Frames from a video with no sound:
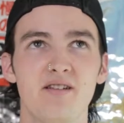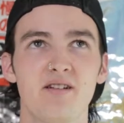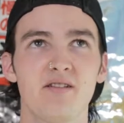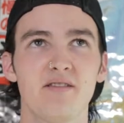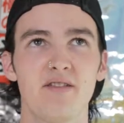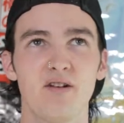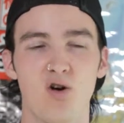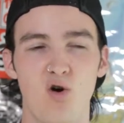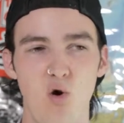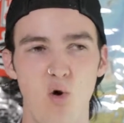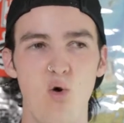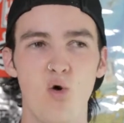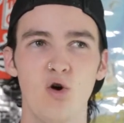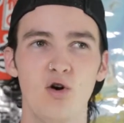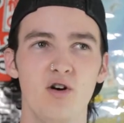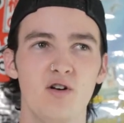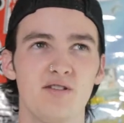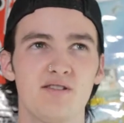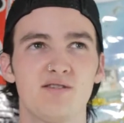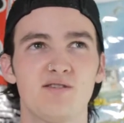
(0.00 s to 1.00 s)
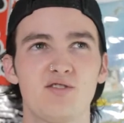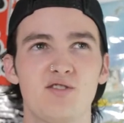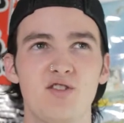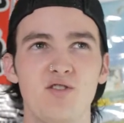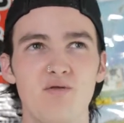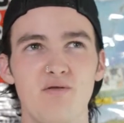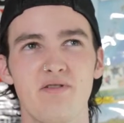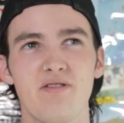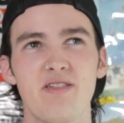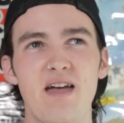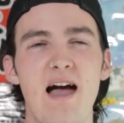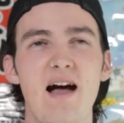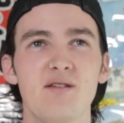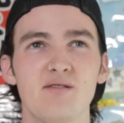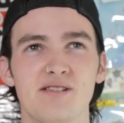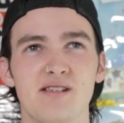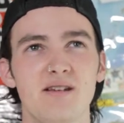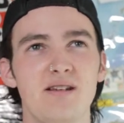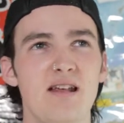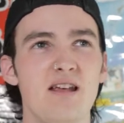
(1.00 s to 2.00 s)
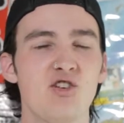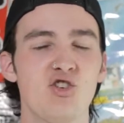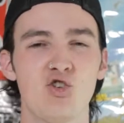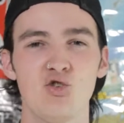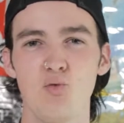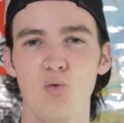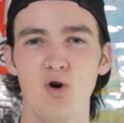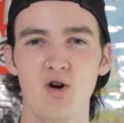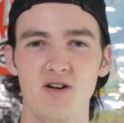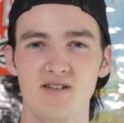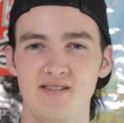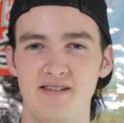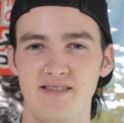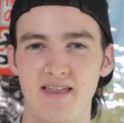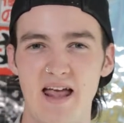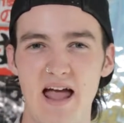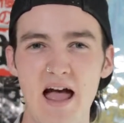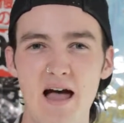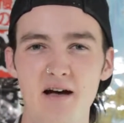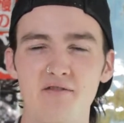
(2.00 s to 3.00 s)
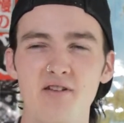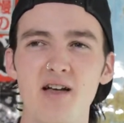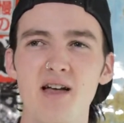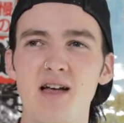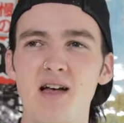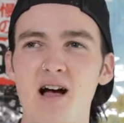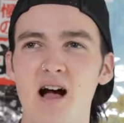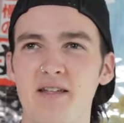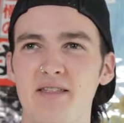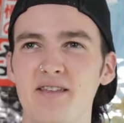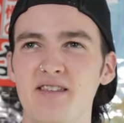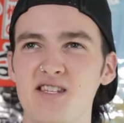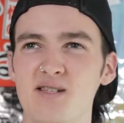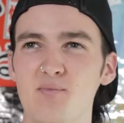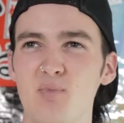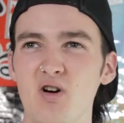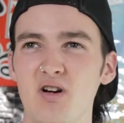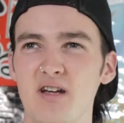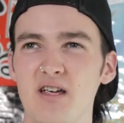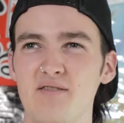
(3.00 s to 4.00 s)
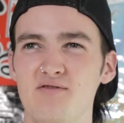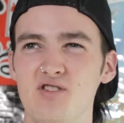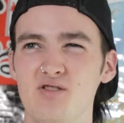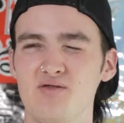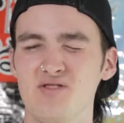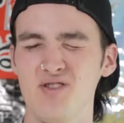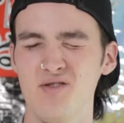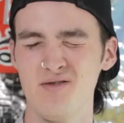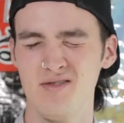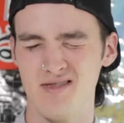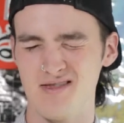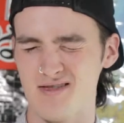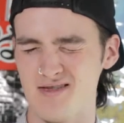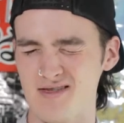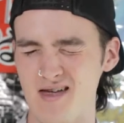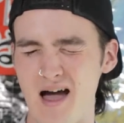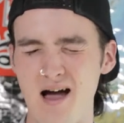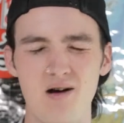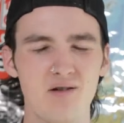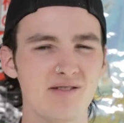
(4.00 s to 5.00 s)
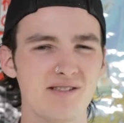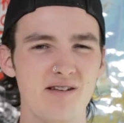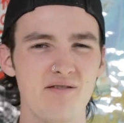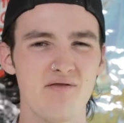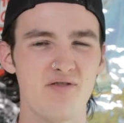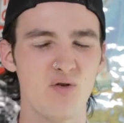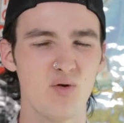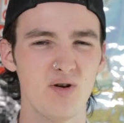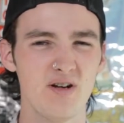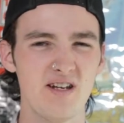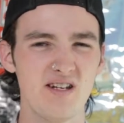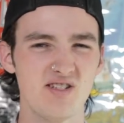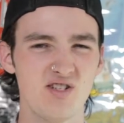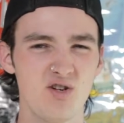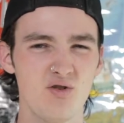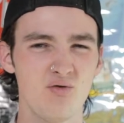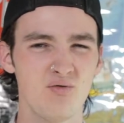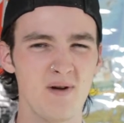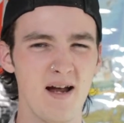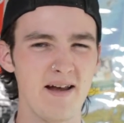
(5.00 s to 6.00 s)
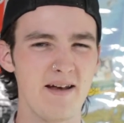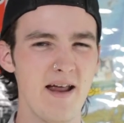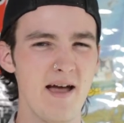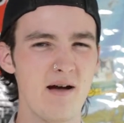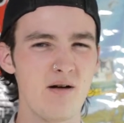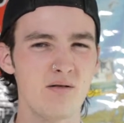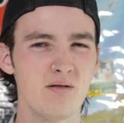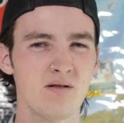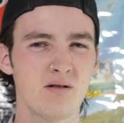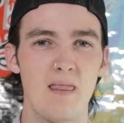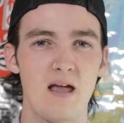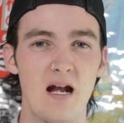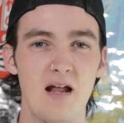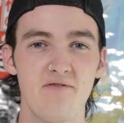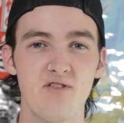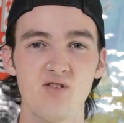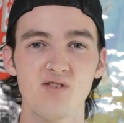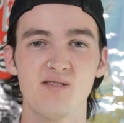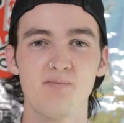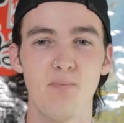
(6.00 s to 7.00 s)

the core 2,000-ish words that they have. I think this book gives you 2,042 right now. And I've used